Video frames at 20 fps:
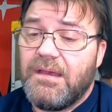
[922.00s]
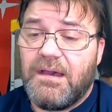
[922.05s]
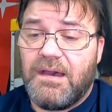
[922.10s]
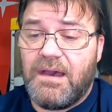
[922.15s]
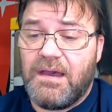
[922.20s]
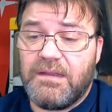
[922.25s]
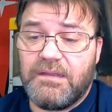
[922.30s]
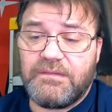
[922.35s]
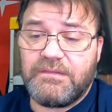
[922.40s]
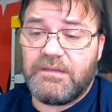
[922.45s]

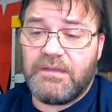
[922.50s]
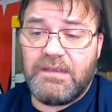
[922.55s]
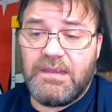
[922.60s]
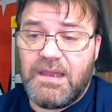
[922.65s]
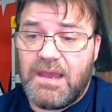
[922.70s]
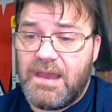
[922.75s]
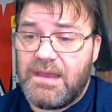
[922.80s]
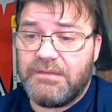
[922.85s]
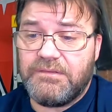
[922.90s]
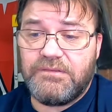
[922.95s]

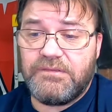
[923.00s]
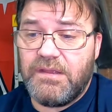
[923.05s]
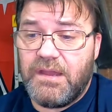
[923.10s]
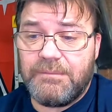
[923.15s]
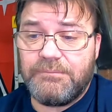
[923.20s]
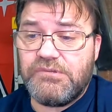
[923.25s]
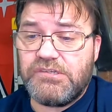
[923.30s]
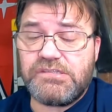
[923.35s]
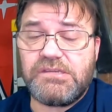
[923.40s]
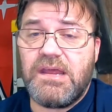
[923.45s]
honestly,
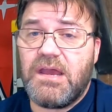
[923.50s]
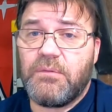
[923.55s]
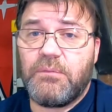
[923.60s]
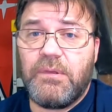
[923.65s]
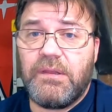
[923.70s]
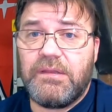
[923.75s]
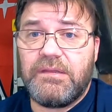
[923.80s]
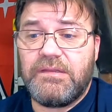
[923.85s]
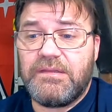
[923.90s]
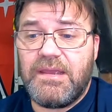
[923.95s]
I'm just not
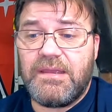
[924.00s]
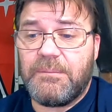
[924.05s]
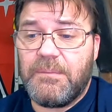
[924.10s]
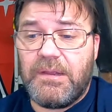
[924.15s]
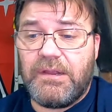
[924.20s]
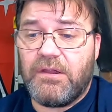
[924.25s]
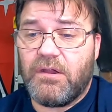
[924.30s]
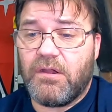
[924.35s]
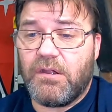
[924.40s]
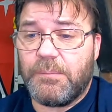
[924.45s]
willing to take
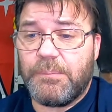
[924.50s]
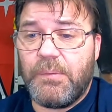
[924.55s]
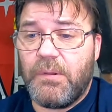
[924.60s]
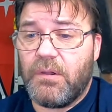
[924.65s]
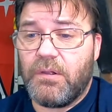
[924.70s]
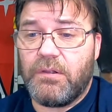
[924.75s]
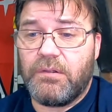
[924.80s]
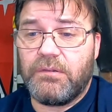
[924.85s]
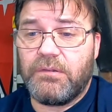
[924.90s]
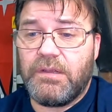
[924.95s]
my car
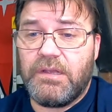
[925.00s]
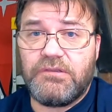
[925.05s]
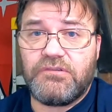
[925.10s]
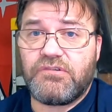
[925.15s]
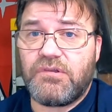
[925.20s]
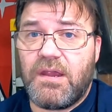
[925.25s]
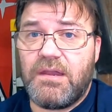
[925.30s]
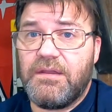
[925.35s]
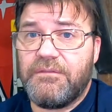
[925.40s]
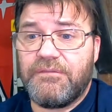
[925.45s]
apart and
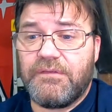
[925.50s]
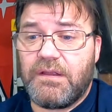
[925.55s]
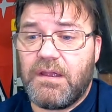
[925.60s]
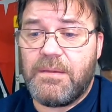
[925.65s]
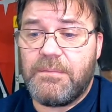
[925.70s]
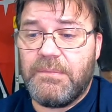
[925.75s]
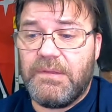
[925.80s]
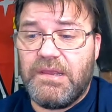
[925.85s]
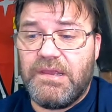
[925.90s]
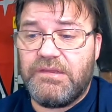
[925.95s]
try different
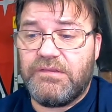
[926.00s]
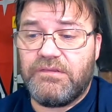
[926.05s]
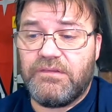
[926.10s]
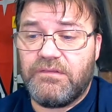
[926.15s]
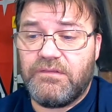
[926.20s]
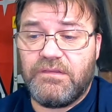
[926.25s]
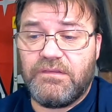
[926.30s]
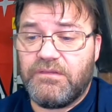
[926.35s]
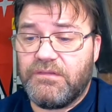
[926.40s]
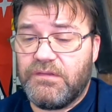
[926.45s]

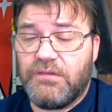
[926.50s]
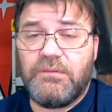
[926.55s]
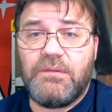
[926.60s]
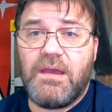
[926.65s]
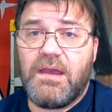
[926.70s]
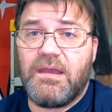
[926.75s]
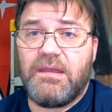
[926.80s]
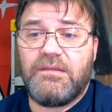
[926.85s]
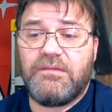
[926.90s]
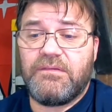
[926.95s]
combinations. It's too
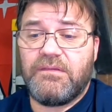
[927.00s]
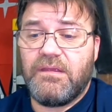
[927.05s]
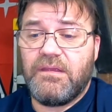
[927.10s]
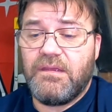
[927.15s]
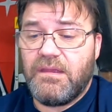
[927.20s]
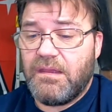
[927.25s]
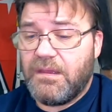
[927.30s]
nice.